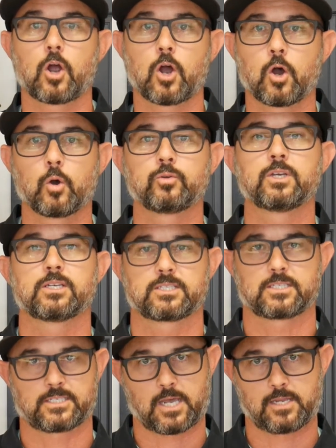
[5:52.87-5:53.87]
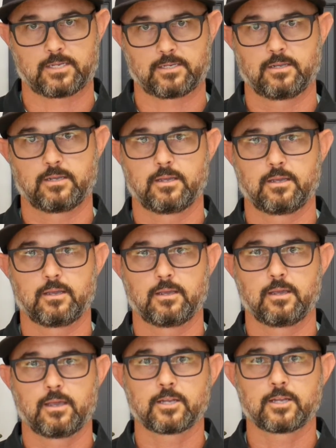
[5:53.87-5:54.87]
own son.
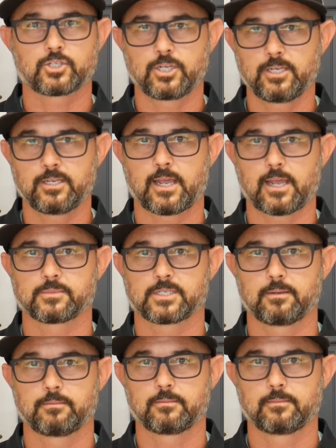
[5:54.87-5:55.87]
And she names him